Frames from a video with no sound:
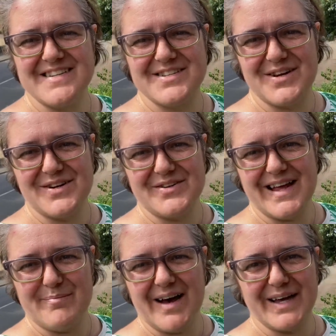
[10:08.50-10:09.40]
son on
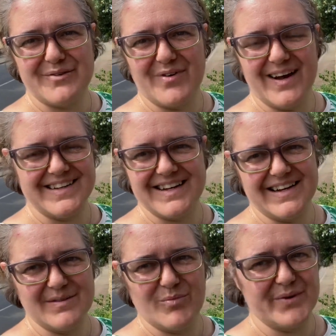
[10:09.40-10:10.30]
their bike ride and I
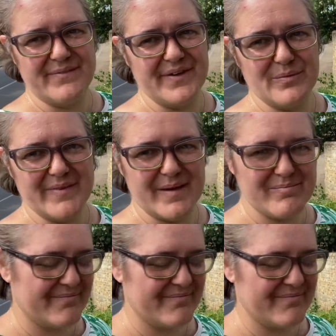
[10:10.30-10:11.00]
didn't want to film them.